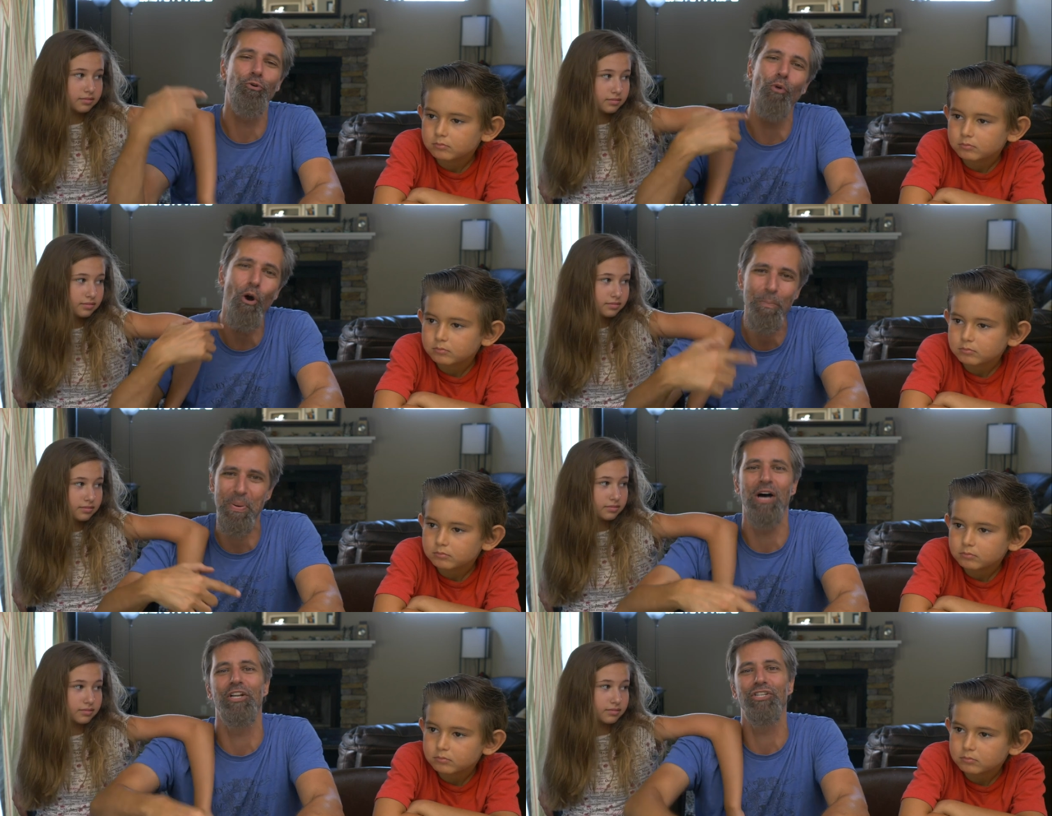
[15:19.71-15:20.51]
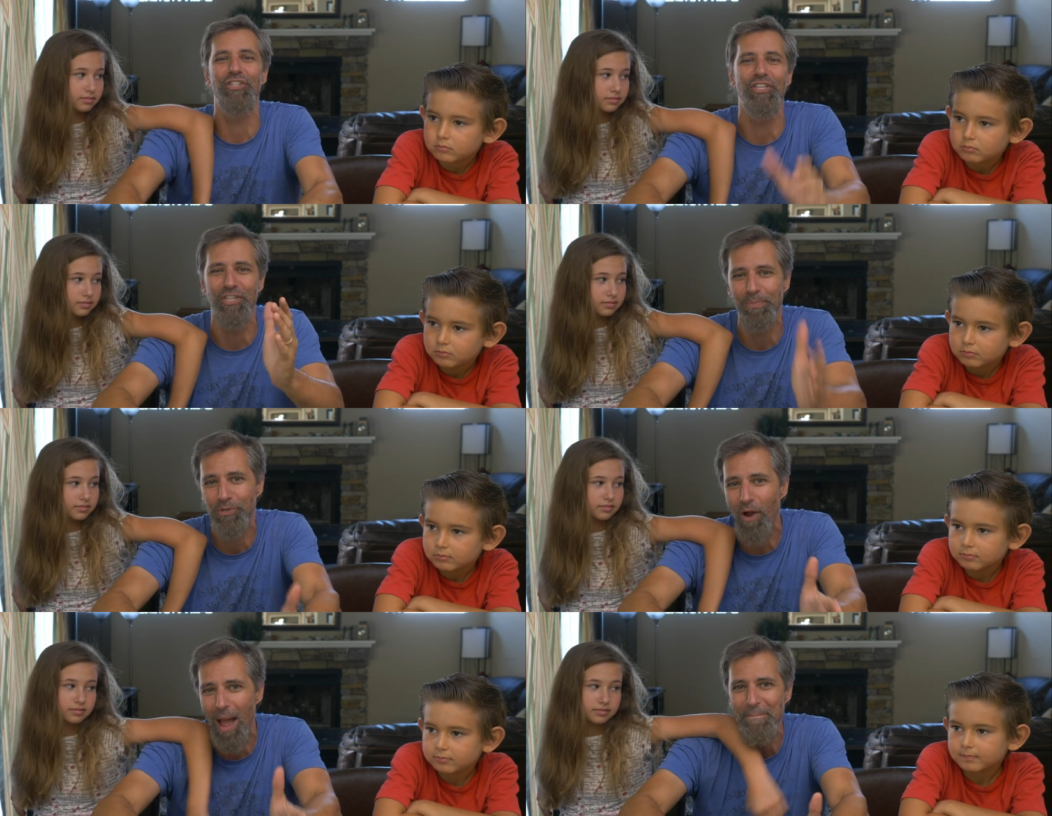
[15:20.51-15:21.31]
Speaker 1: Throat punch the
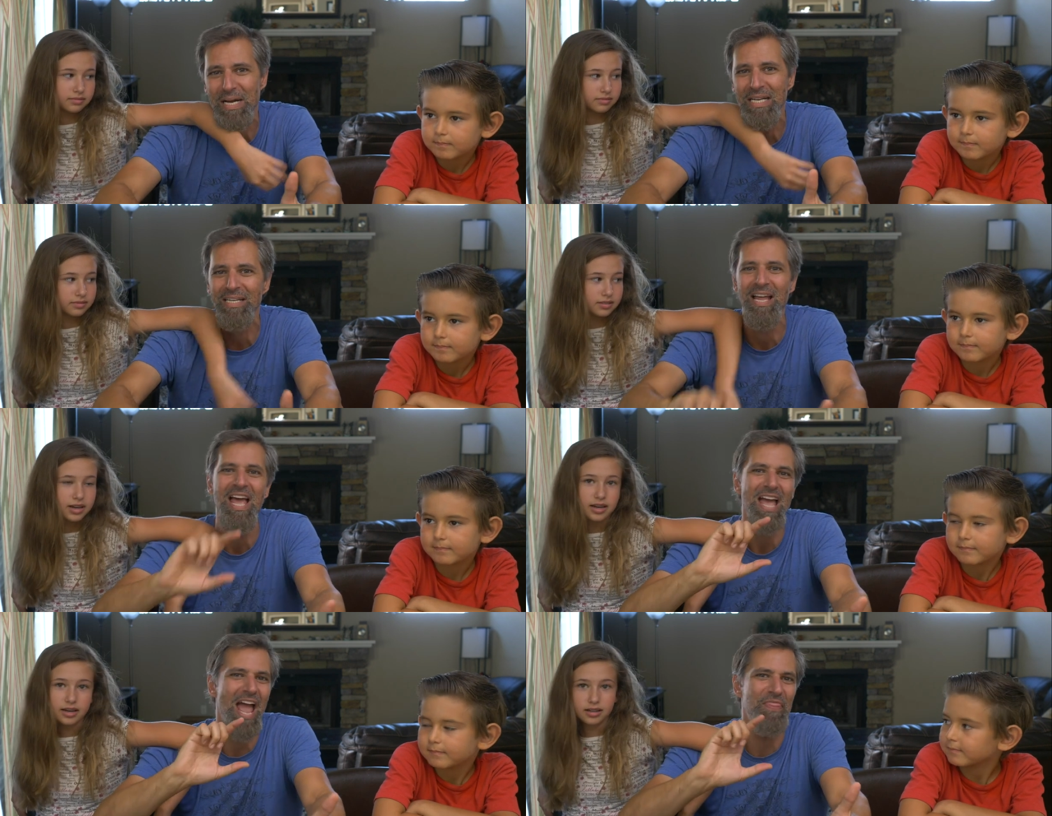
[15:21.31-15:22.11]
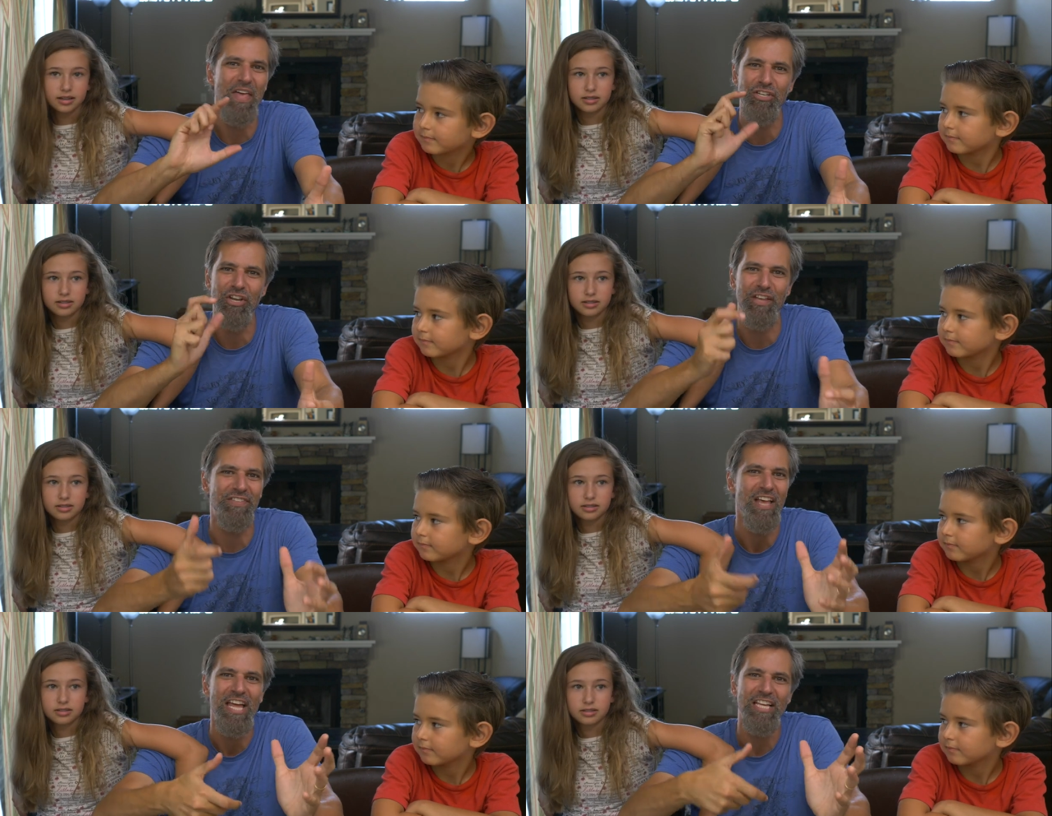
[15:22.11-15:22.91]
subscribe button and oh, then
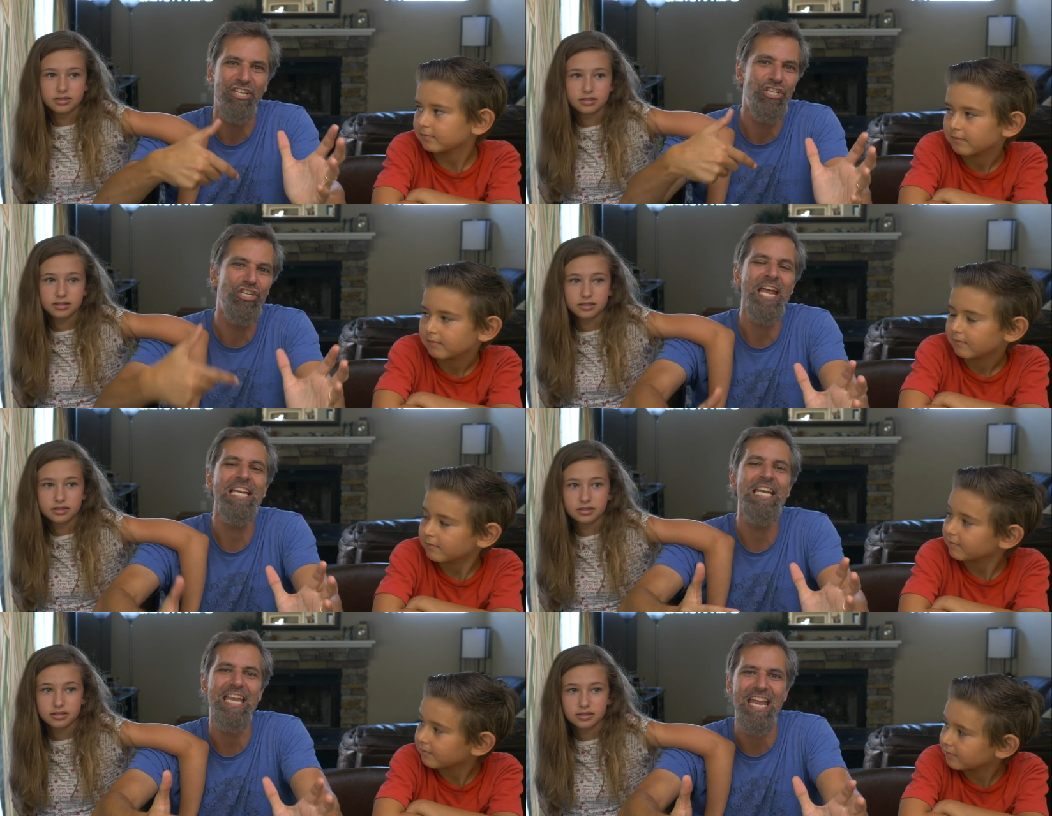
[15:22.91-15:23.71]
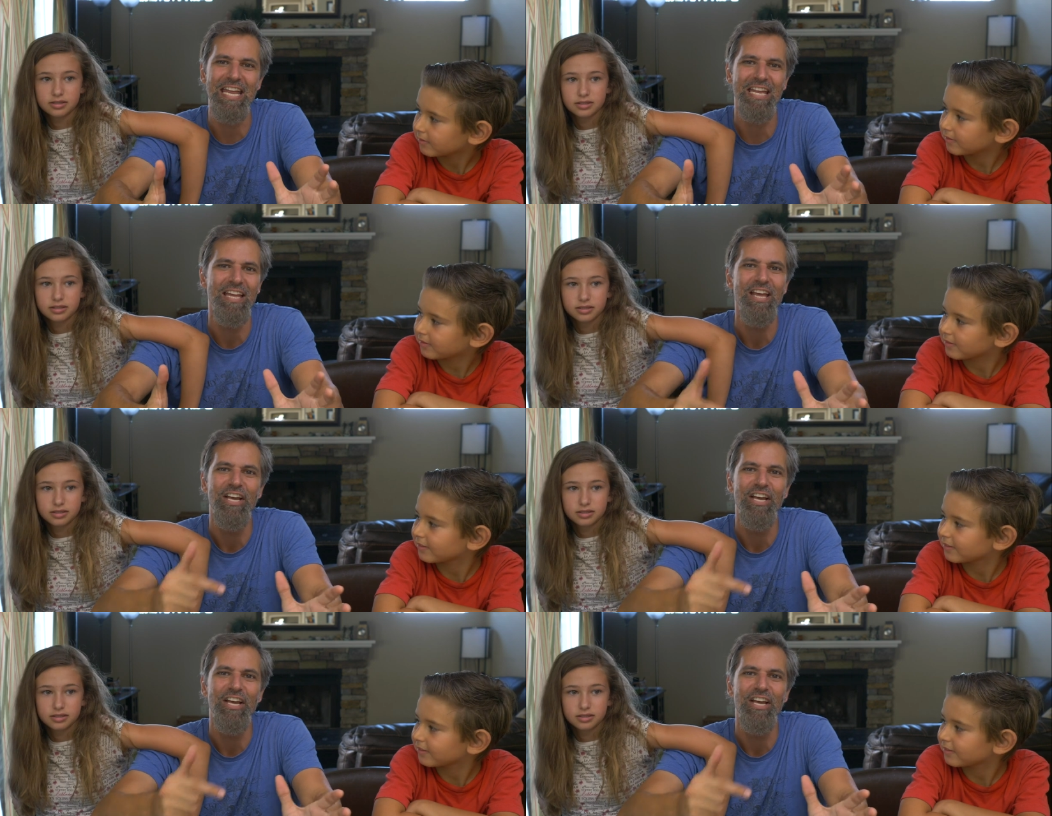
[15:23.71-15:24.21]
just shin knee